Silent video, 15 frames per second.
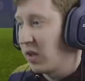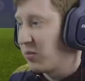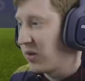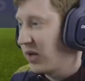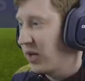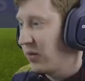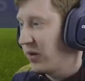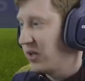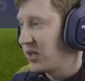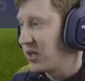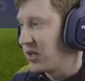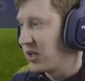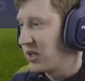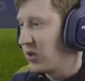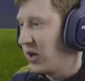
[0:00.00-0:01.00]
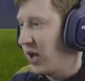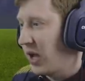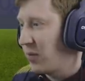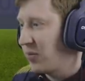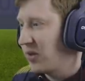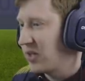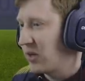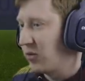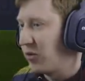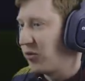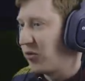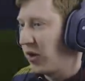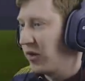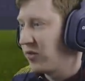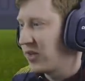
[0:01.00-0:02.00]
Player injured. Appiah is out for
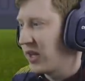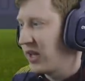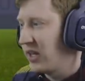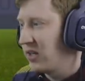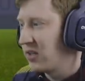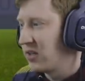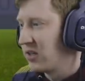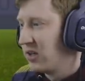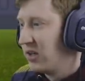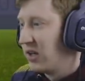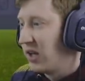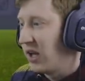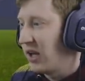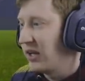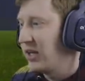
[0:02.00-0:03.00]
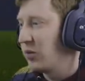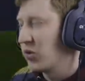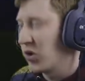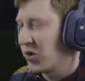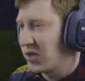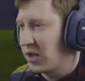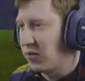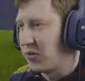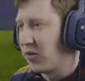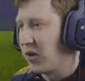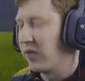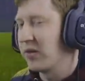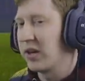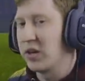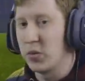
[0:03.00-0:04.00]
five days, and Liam Shot is out for
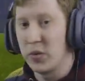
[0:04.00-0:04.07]
five days.